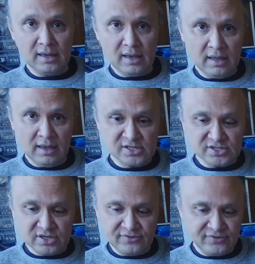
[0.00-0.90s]
lots
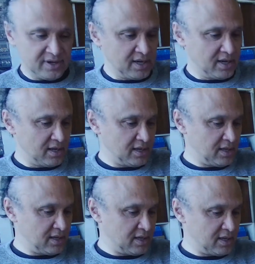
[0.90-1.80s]
of
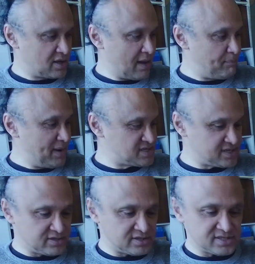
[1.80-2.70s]

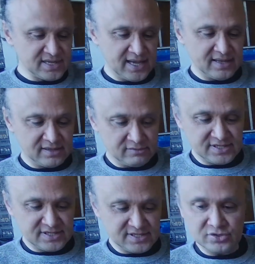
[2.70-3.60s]
capacitors and
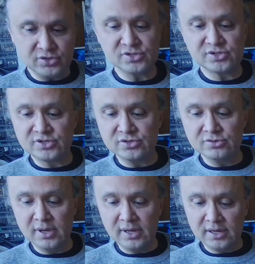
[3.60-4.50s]
resistors
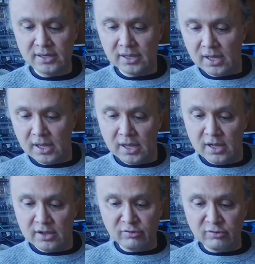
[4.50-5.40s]
to
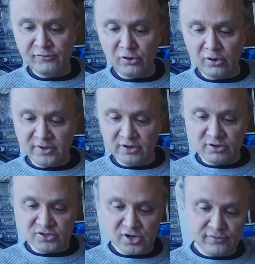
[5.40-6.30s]
perform the
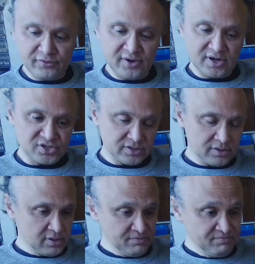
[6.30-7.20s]
crossover function,
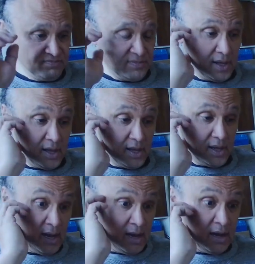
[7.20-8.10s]

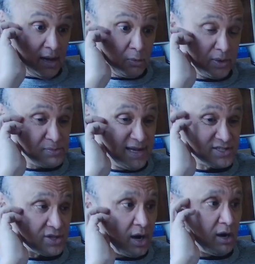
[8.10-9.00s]
which makes
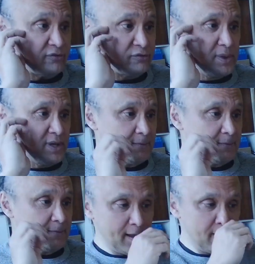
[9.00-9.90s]
it hard for me
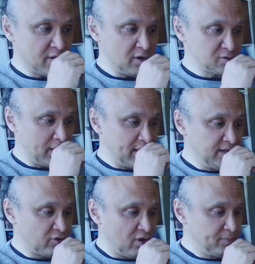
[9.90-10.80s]
because what he
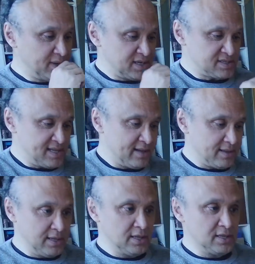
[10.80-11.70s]
told me is that
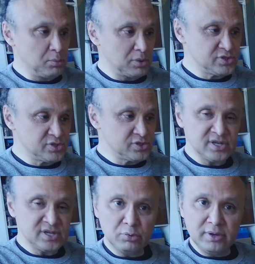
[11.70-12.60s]
he was
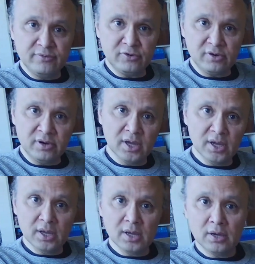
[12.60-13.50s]
using 24
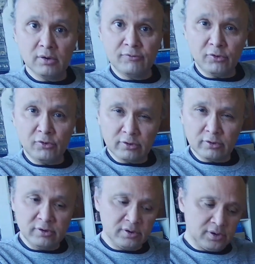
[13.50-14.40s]
or fourth
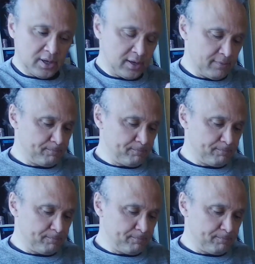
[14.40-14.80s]
order